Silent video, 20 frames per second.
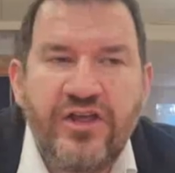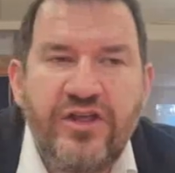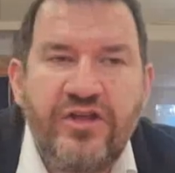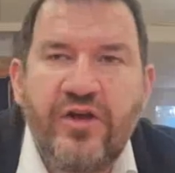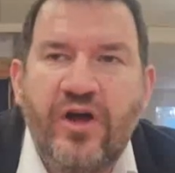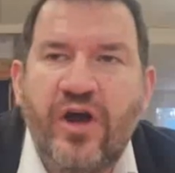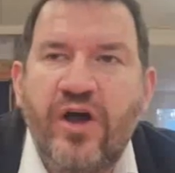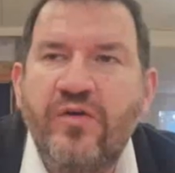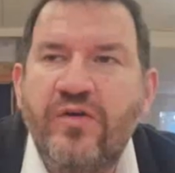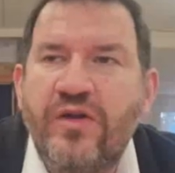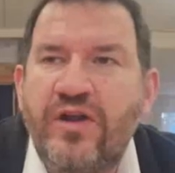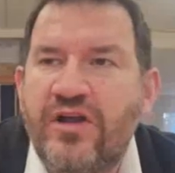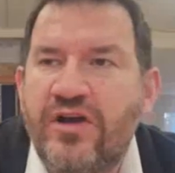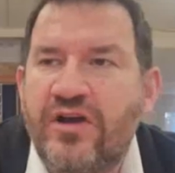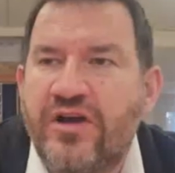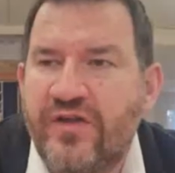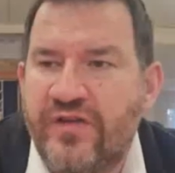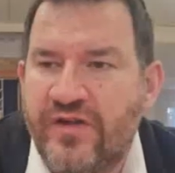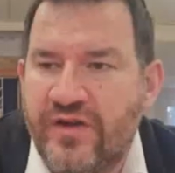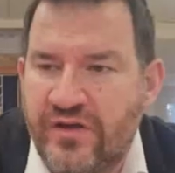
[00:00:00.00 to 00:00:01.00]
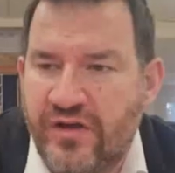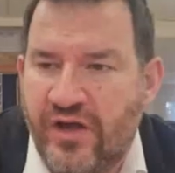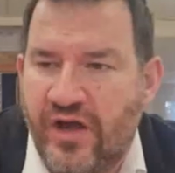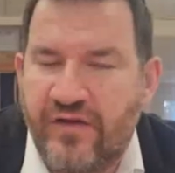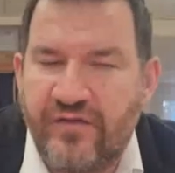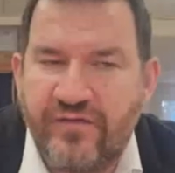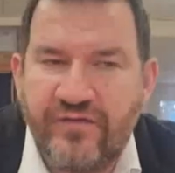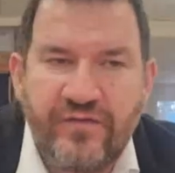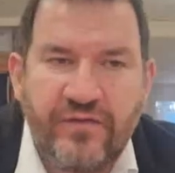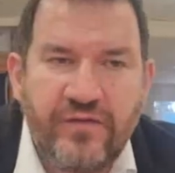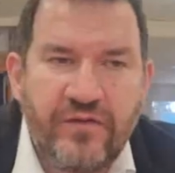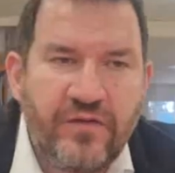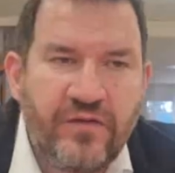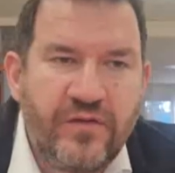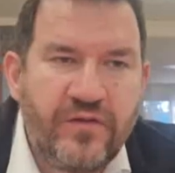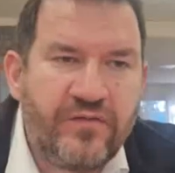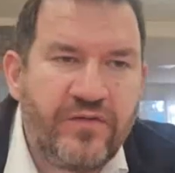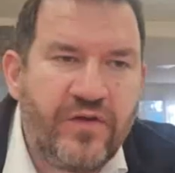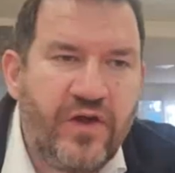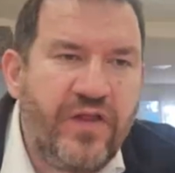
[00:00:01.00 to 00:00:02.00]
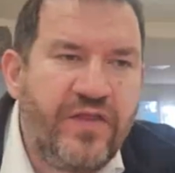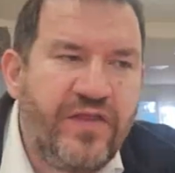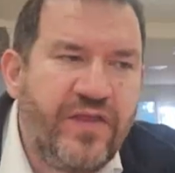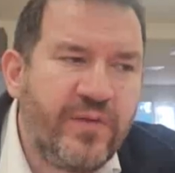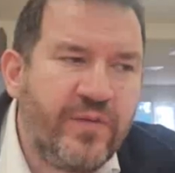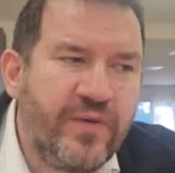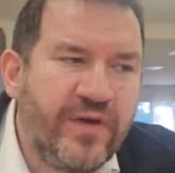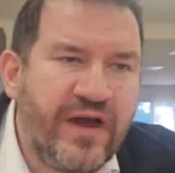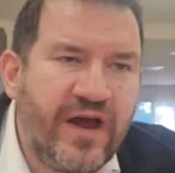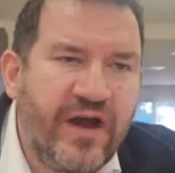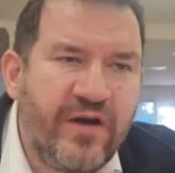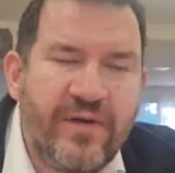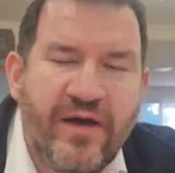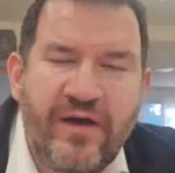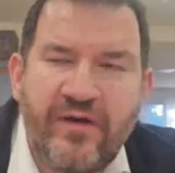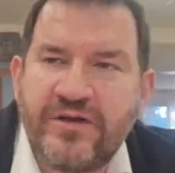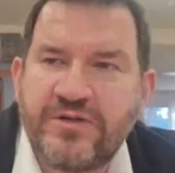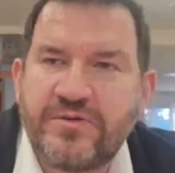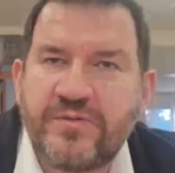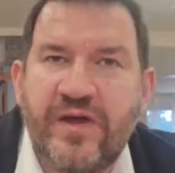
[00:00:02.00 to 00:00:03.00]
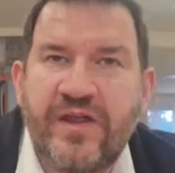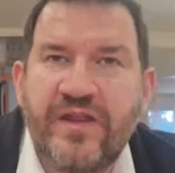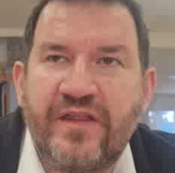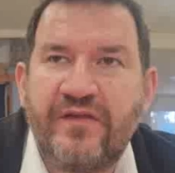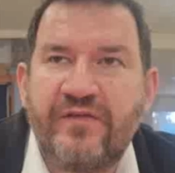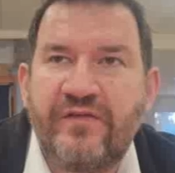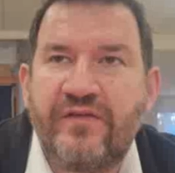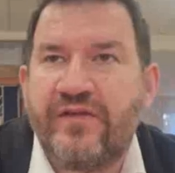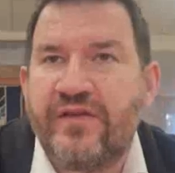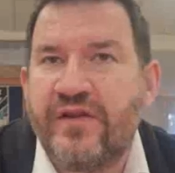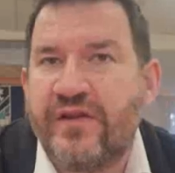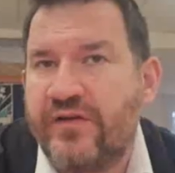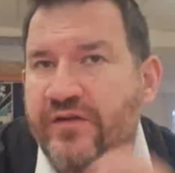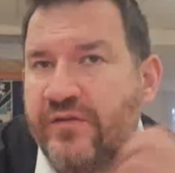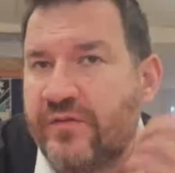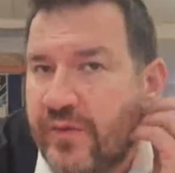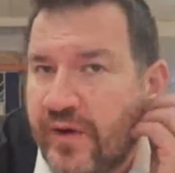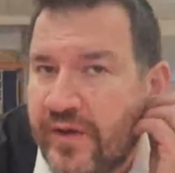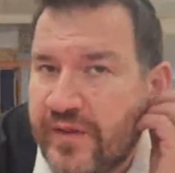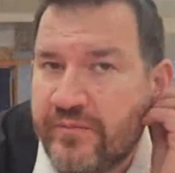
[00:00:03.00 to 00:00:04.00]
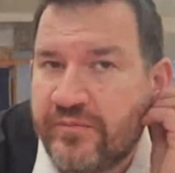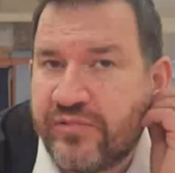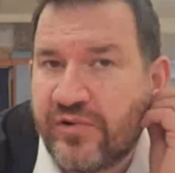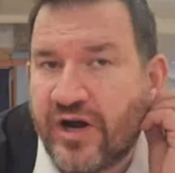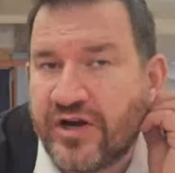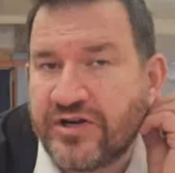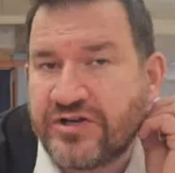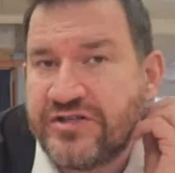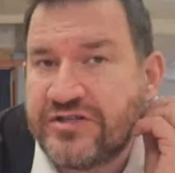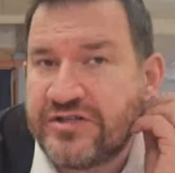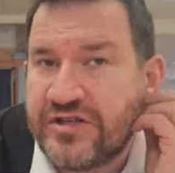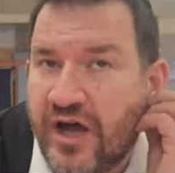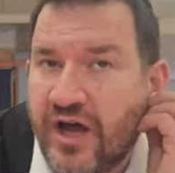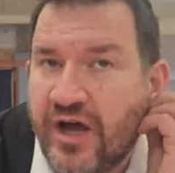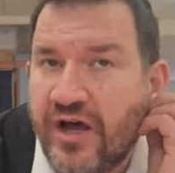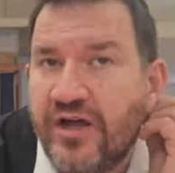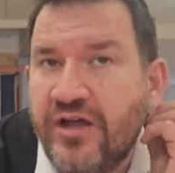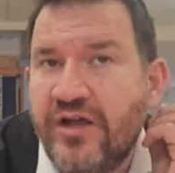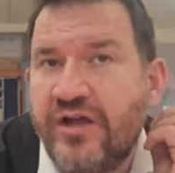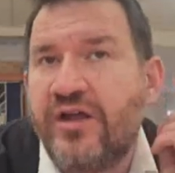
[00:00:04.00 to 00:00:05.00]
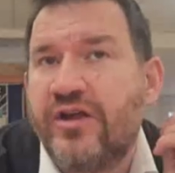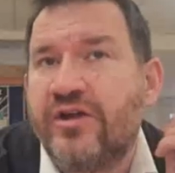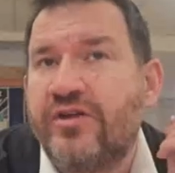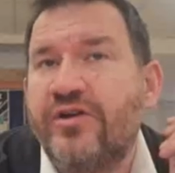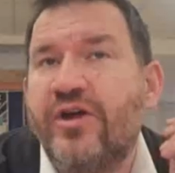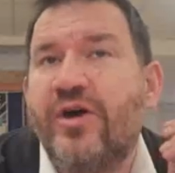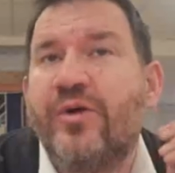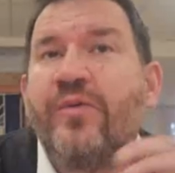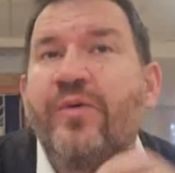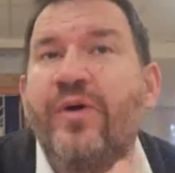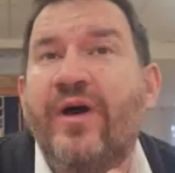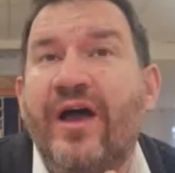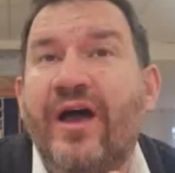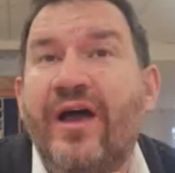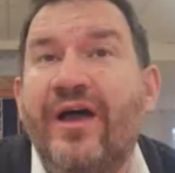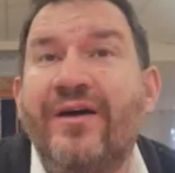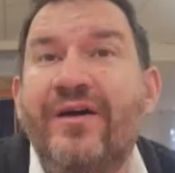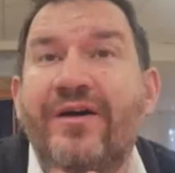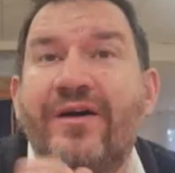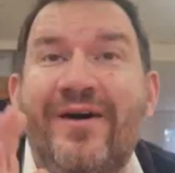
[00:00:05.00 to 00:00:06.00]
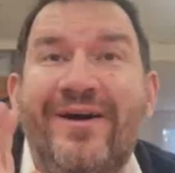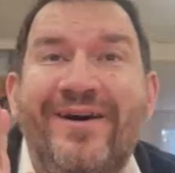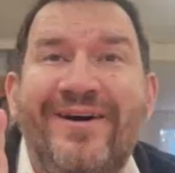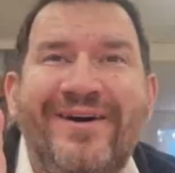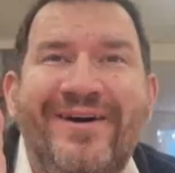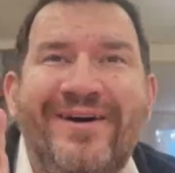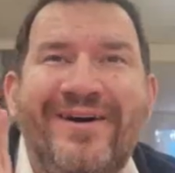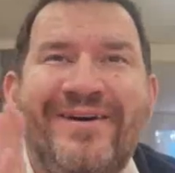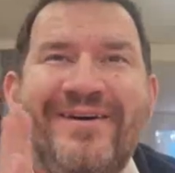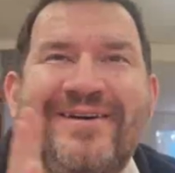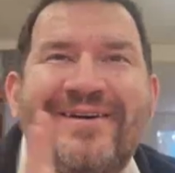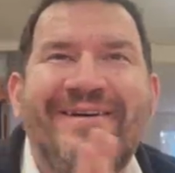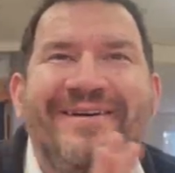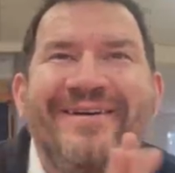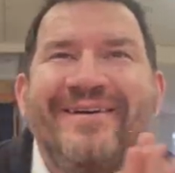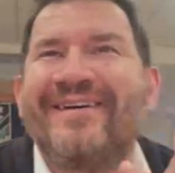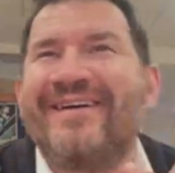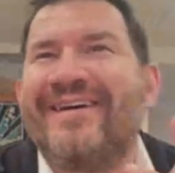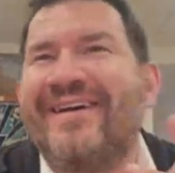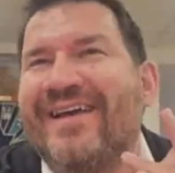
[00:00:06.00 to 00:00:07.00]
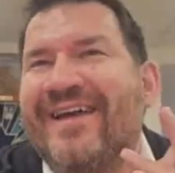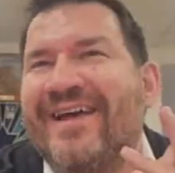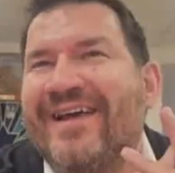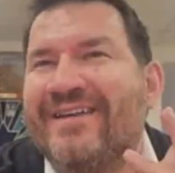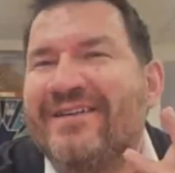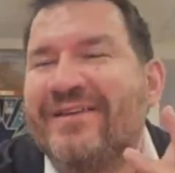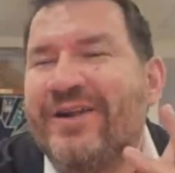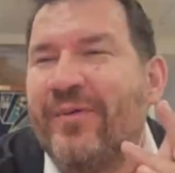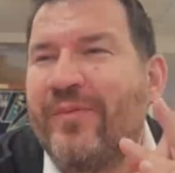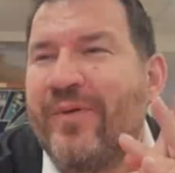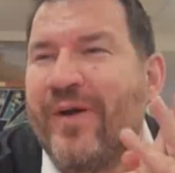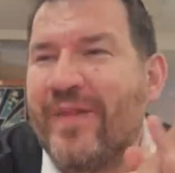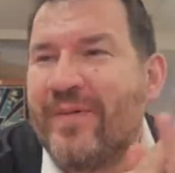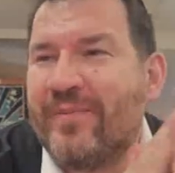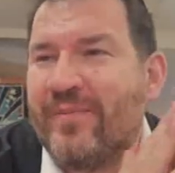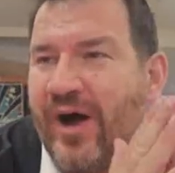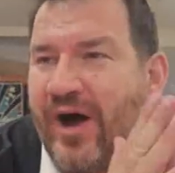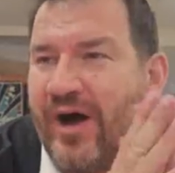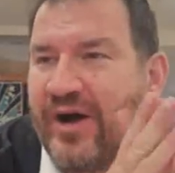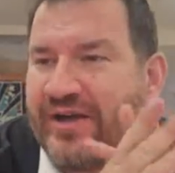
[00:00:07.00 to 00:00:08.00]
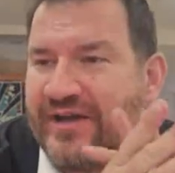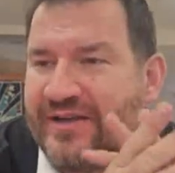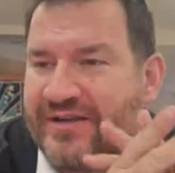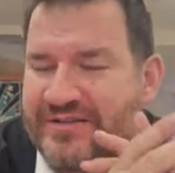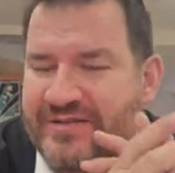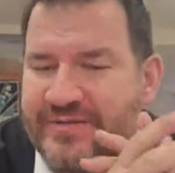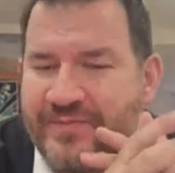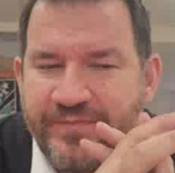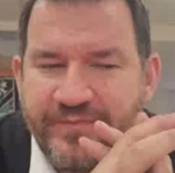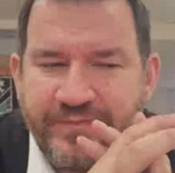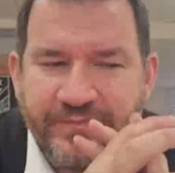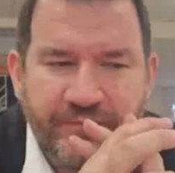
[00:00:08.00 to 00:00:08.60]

you only look at the knife. The only thing that we care about is where the branches are, not where the bark is.